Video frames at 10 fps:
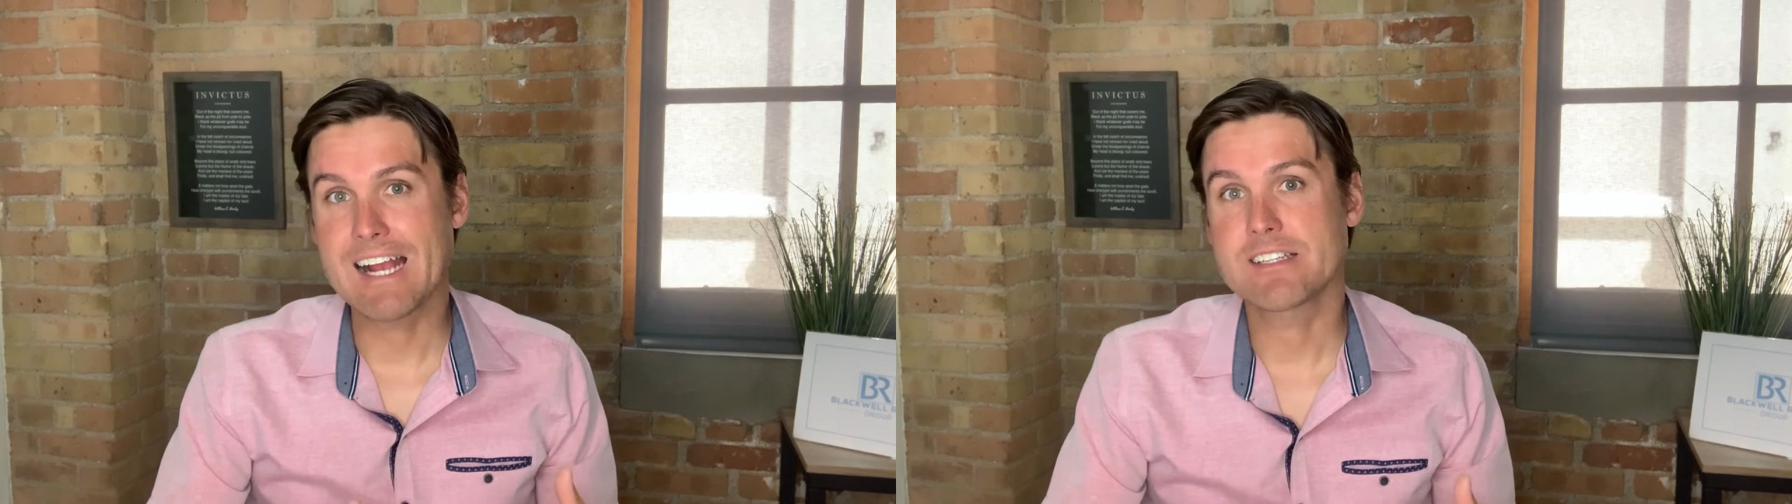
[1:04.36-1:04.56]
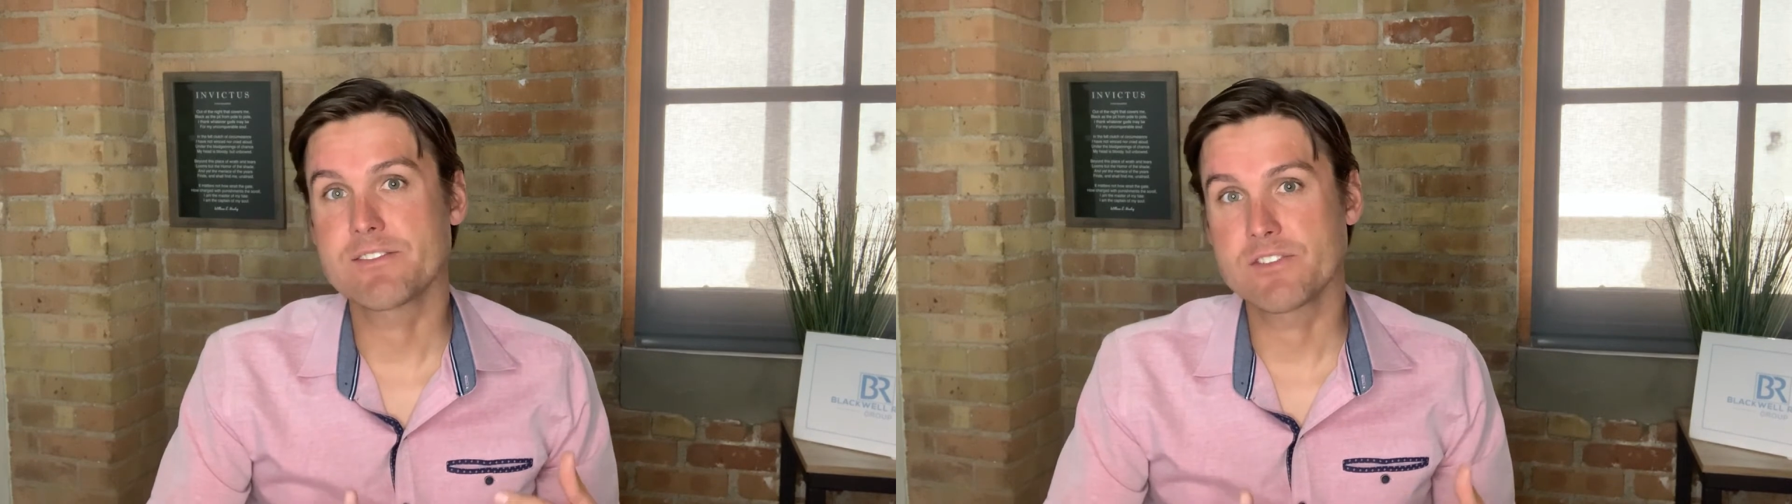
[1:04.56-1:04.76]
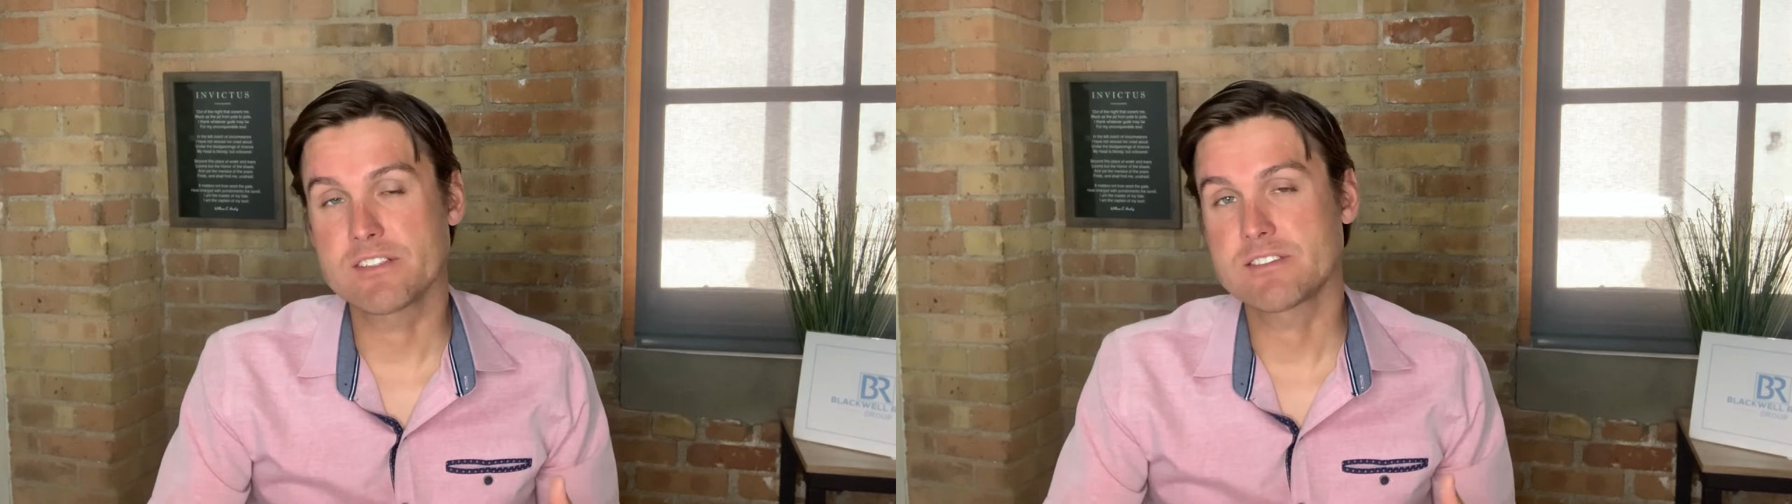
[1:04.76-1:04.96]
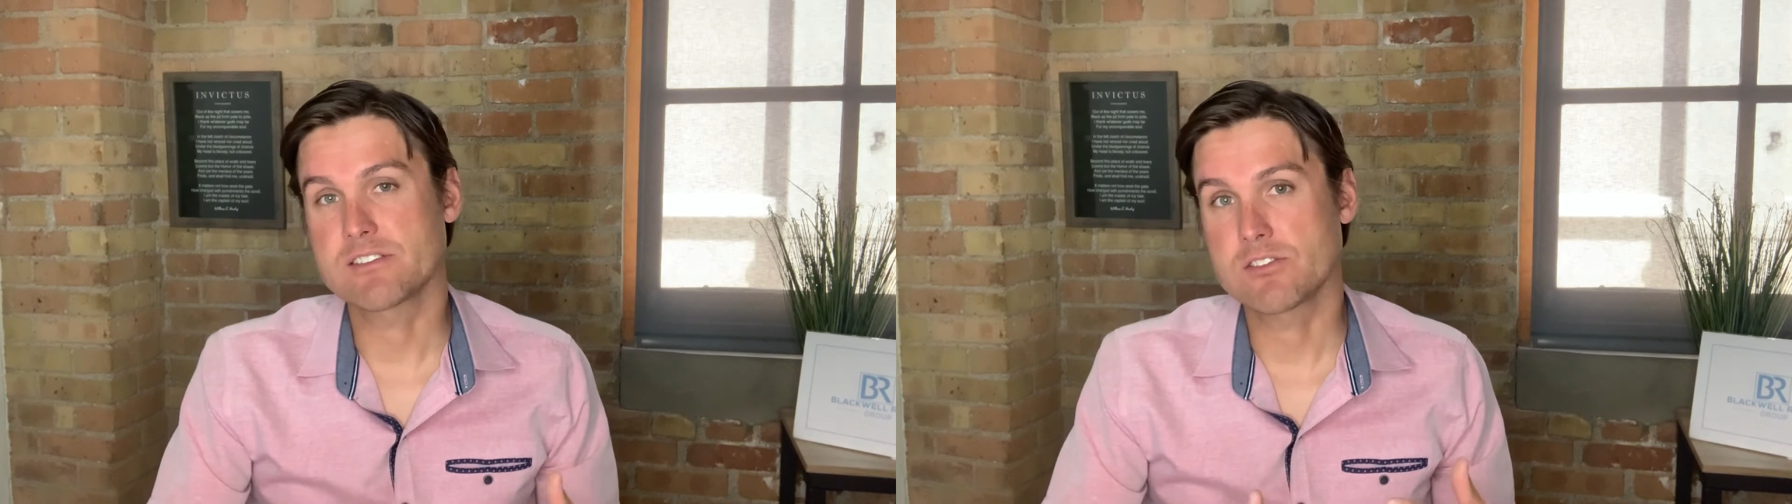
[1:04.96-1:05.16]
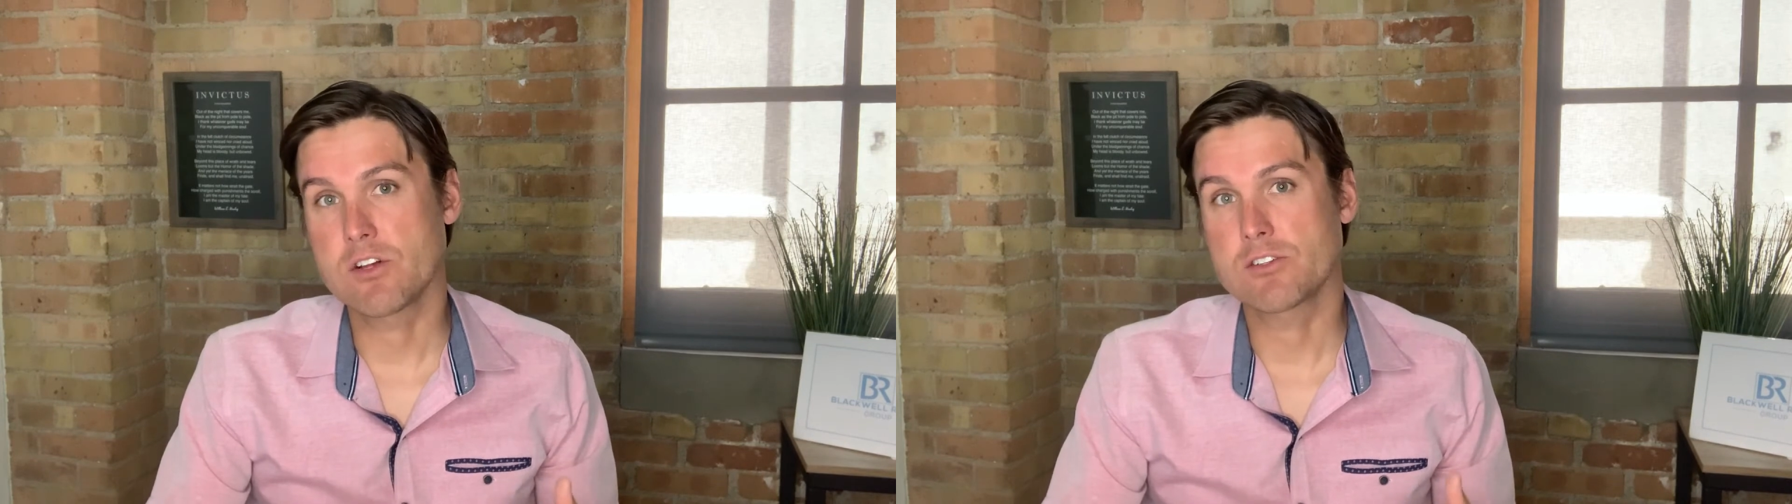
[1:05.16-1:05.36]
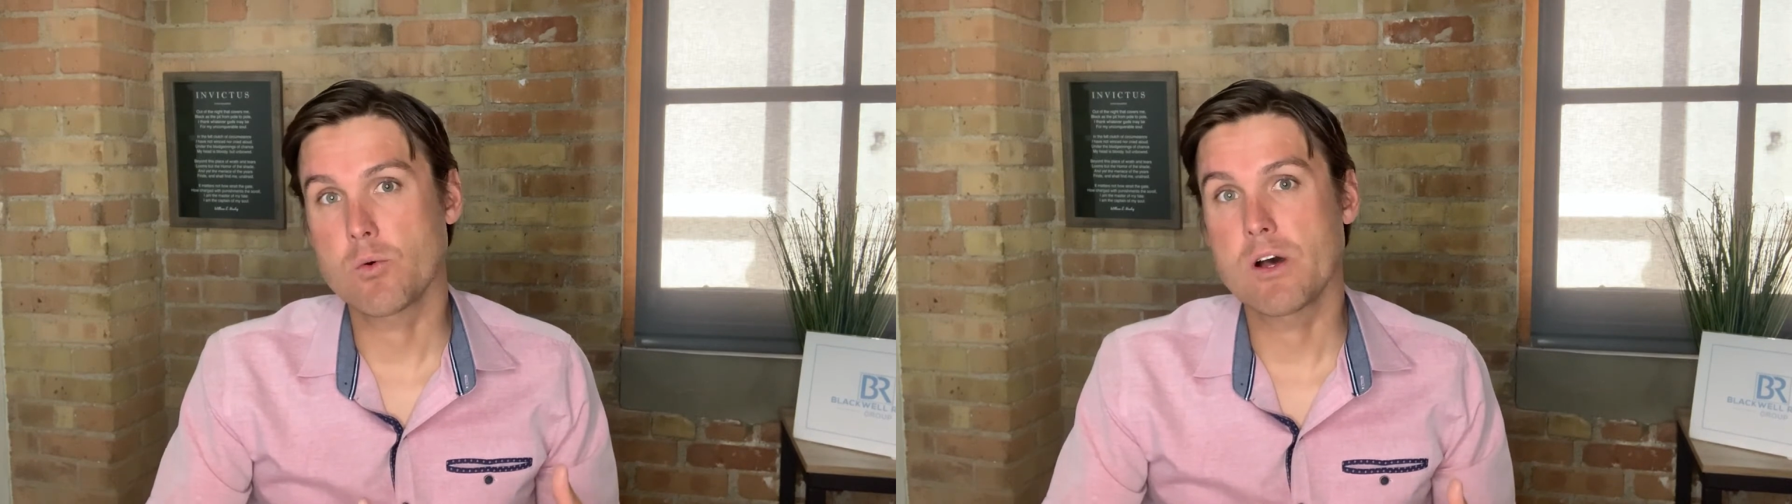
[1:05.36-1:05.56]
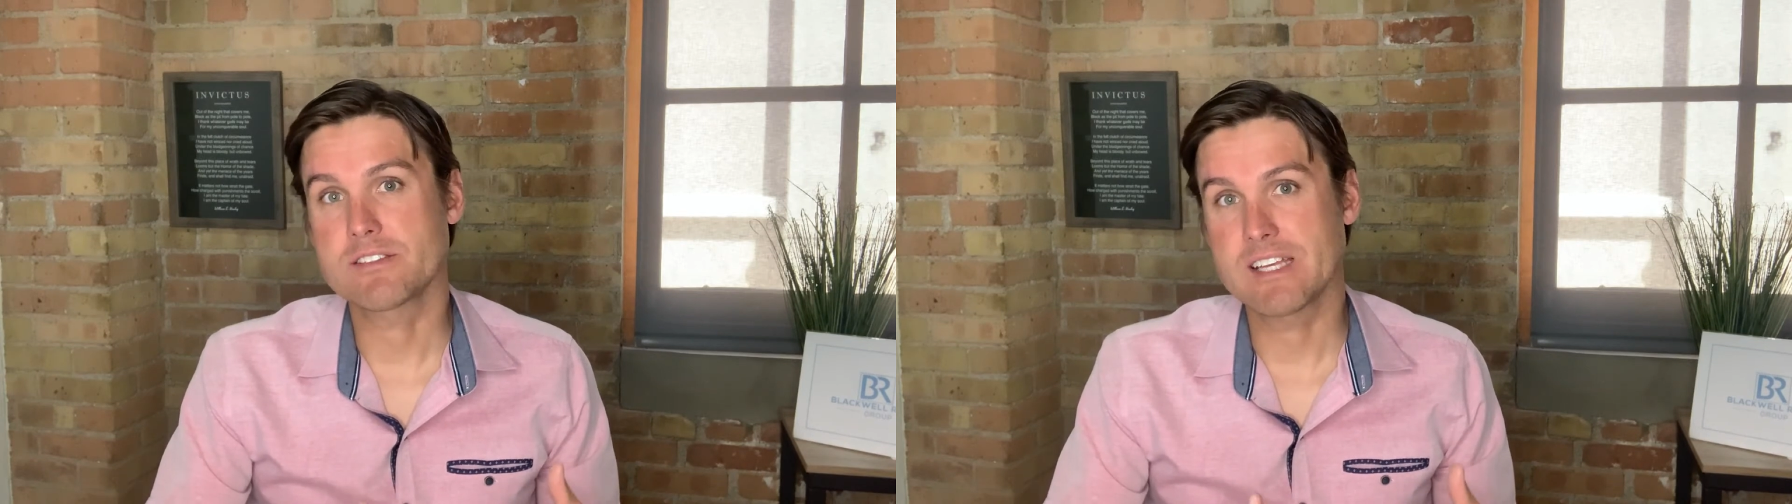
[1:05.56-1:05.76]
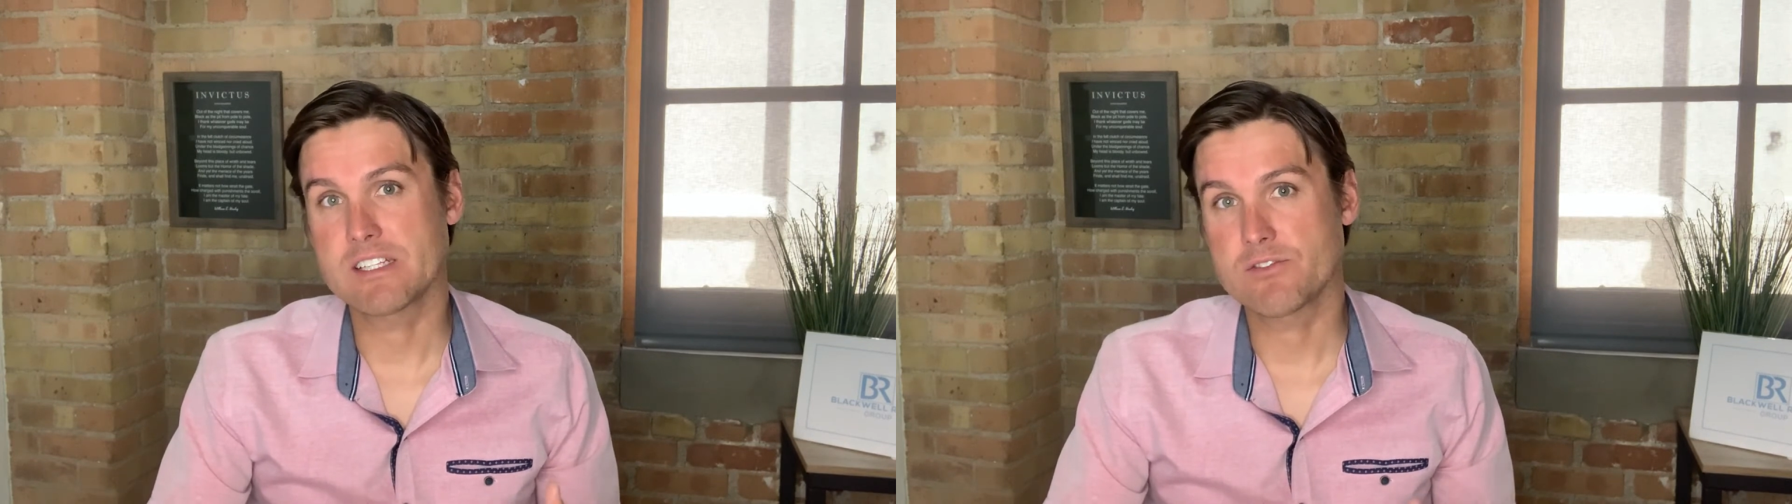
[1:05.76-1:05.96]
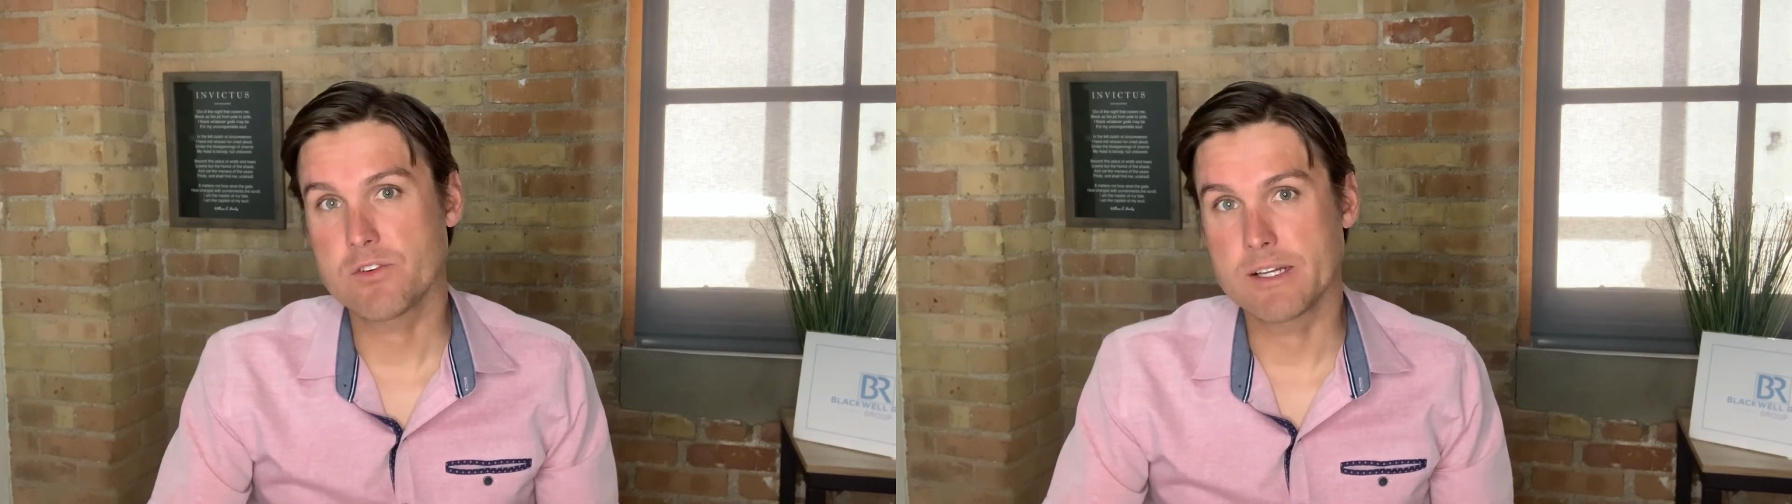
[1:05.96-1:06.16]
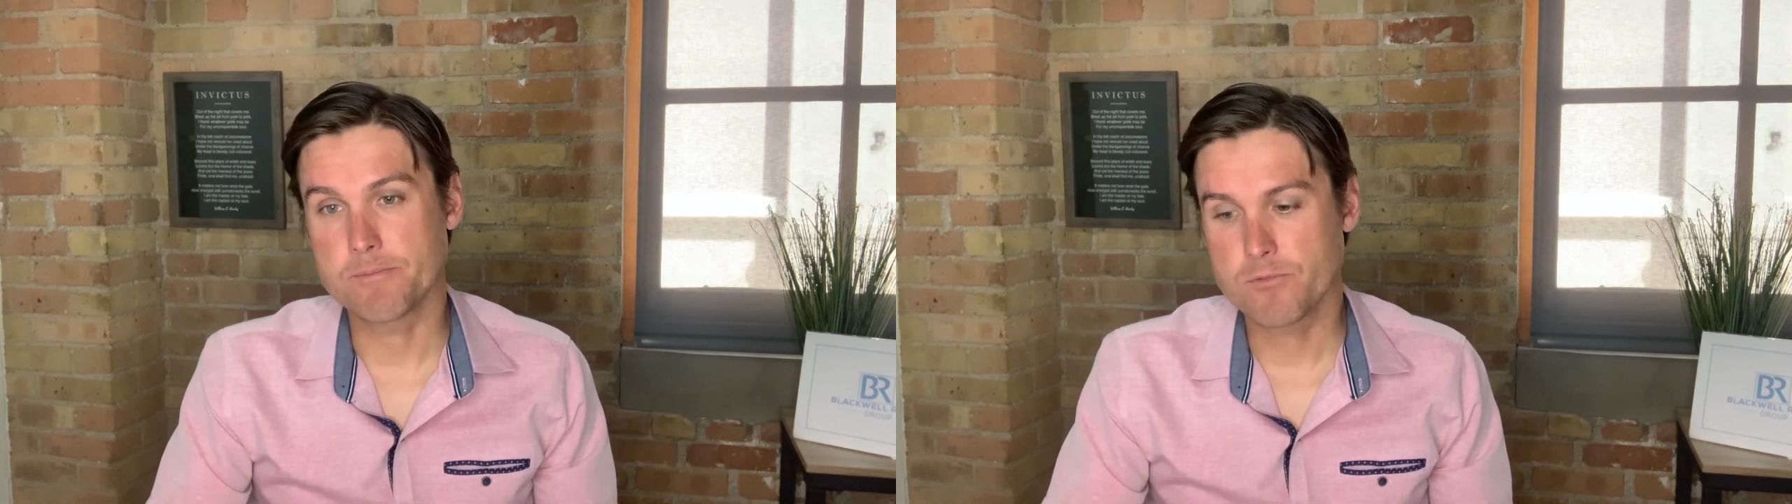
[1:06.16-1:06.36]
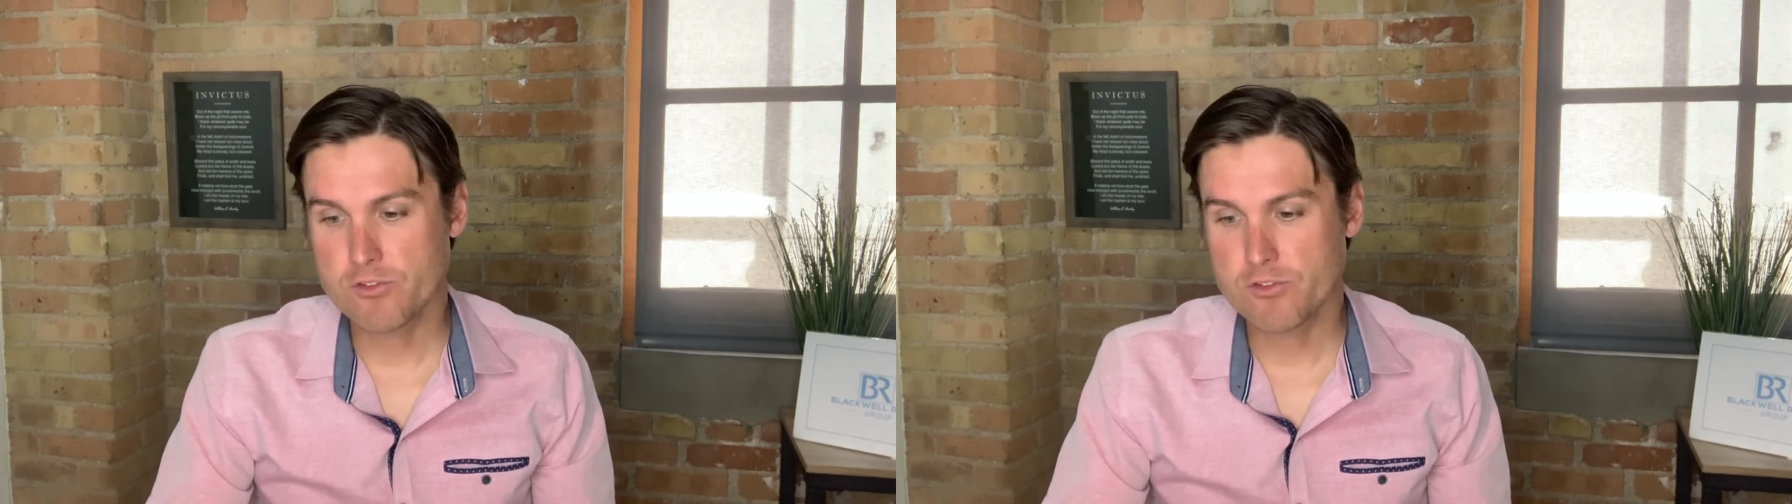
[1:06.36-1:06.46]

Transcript: active listings along the Wasatch Front.